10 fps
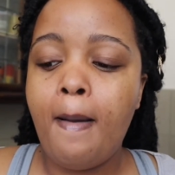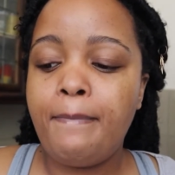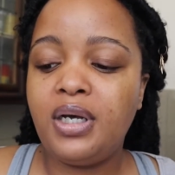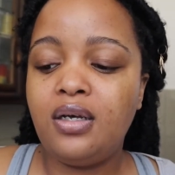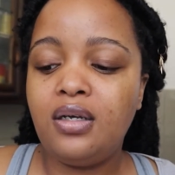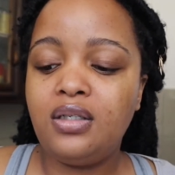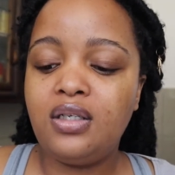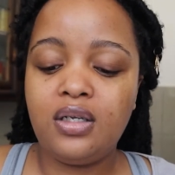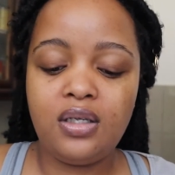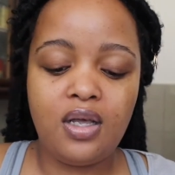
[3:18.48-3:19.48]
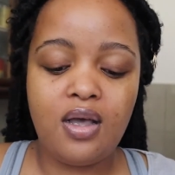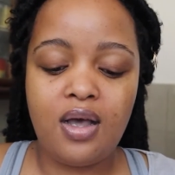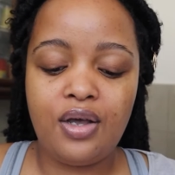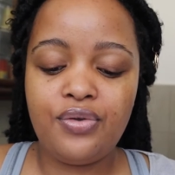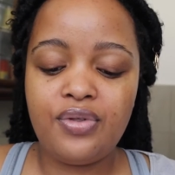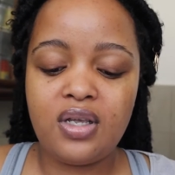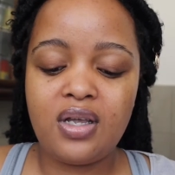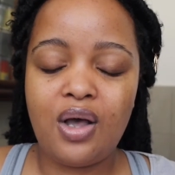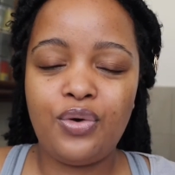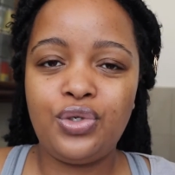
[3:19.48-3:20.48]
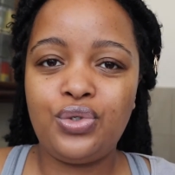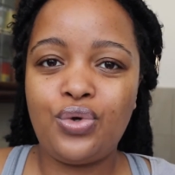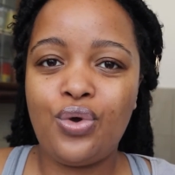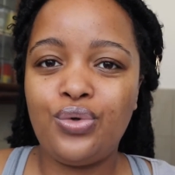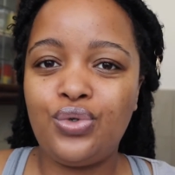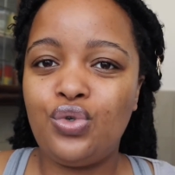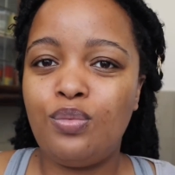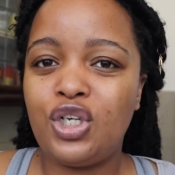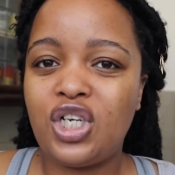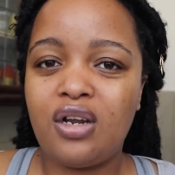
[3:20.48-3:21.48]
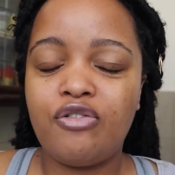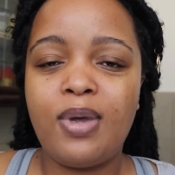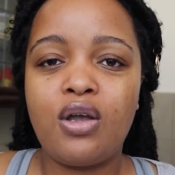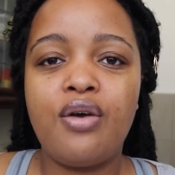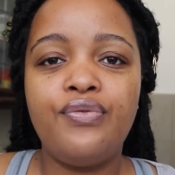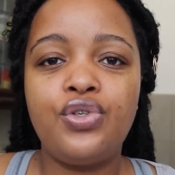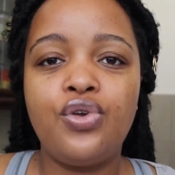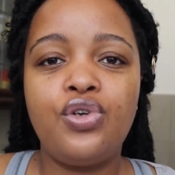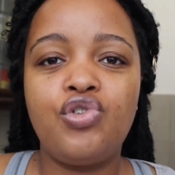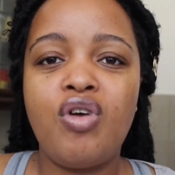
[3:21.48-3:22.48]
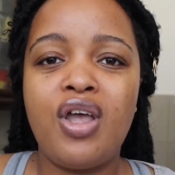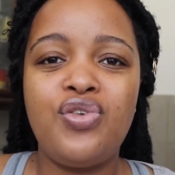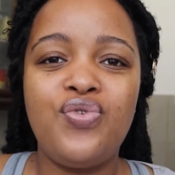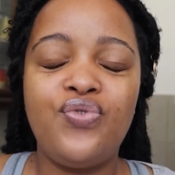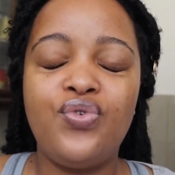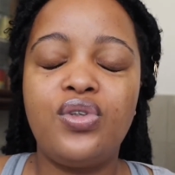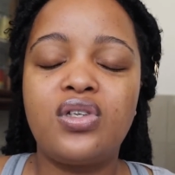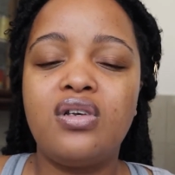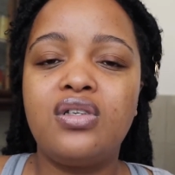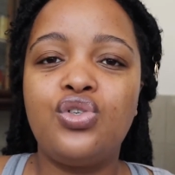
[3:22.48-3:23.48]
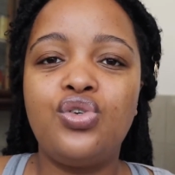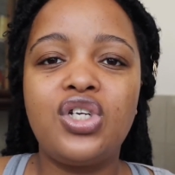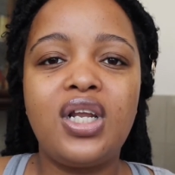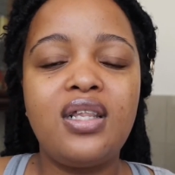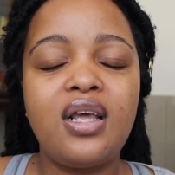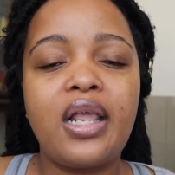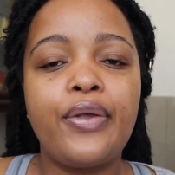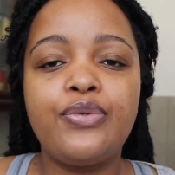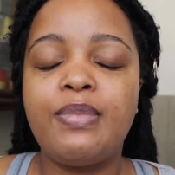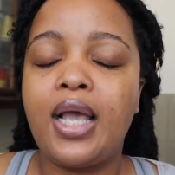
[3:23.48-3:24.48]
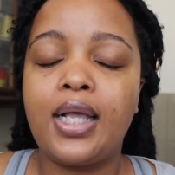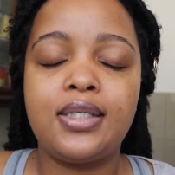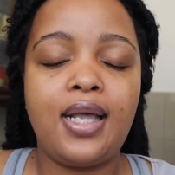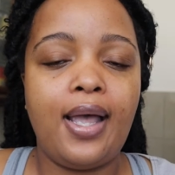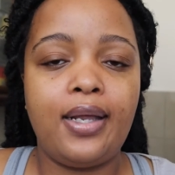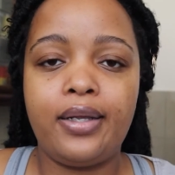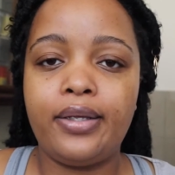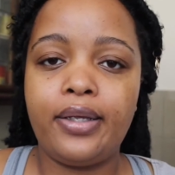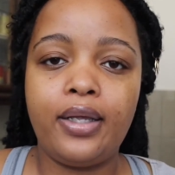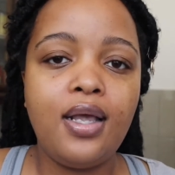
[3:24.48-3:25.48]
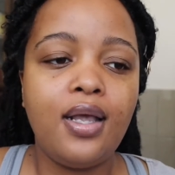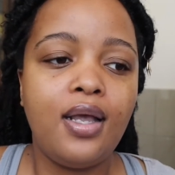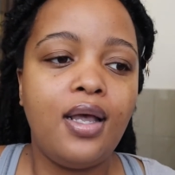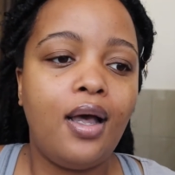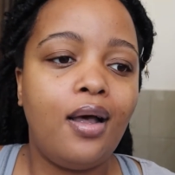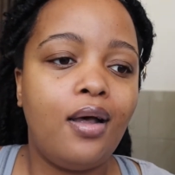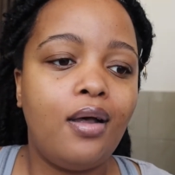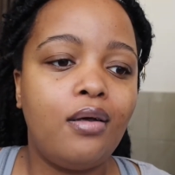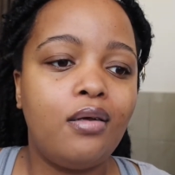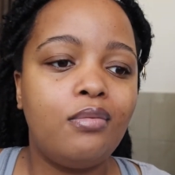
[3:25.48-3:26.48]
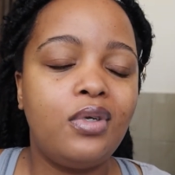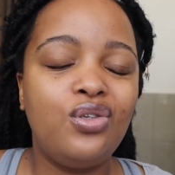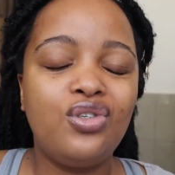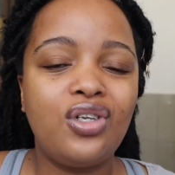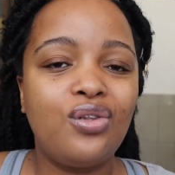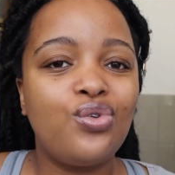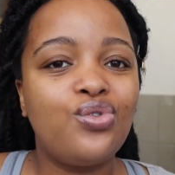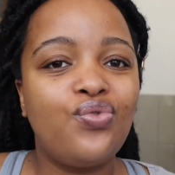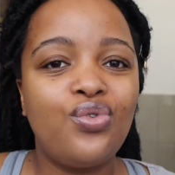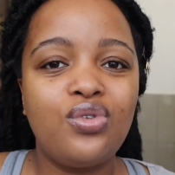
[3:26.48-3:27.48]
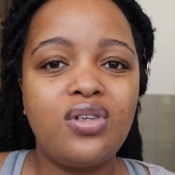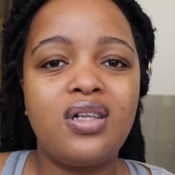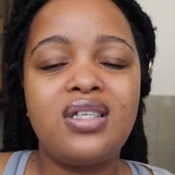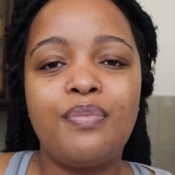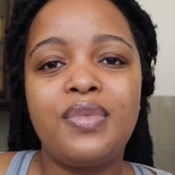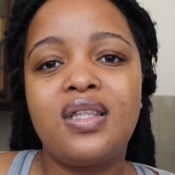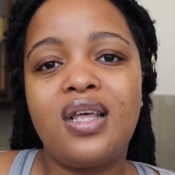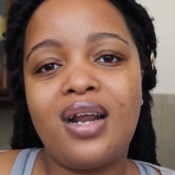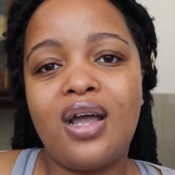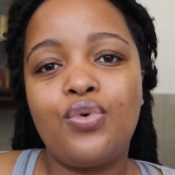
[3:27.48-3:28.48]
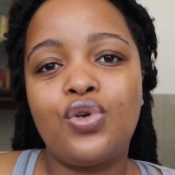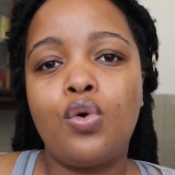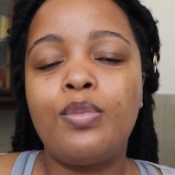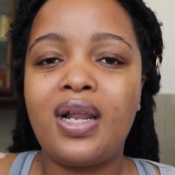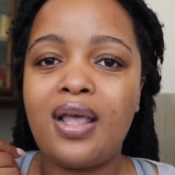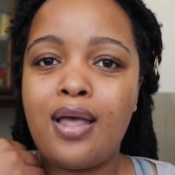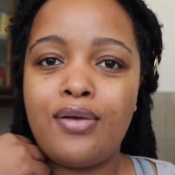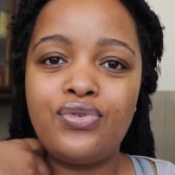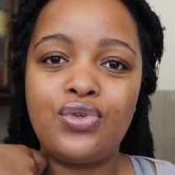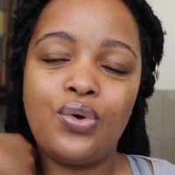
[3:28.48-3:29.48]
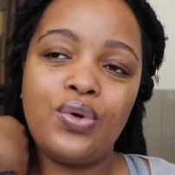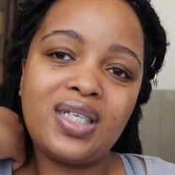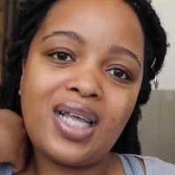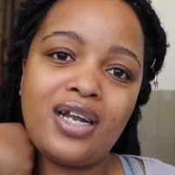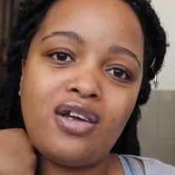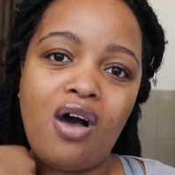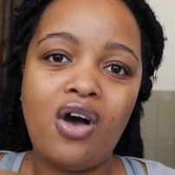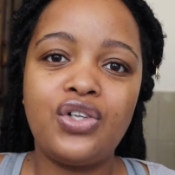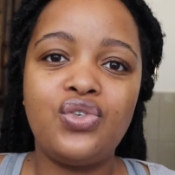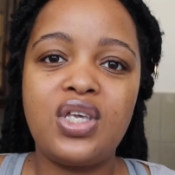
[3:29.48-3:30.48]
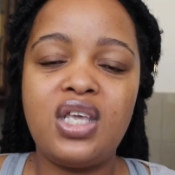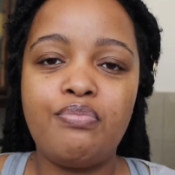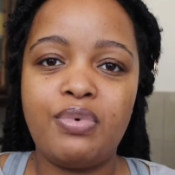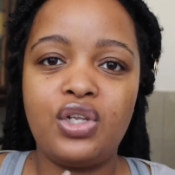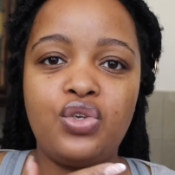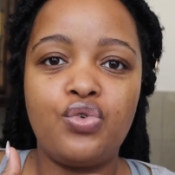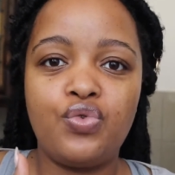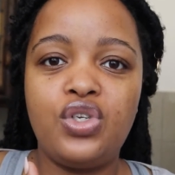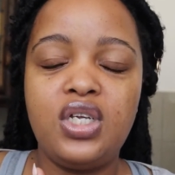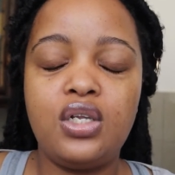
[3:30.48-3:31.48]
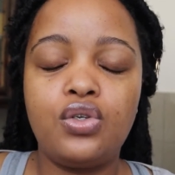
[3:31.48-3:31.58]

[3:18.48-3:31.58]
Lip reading: But yeah, I don't think I want to go too much out of my comfort zone and try new foods, because usually that gives me anxiety. And usually those foods aren't something that I would normally have, so it's kind of hard to keep in the routine.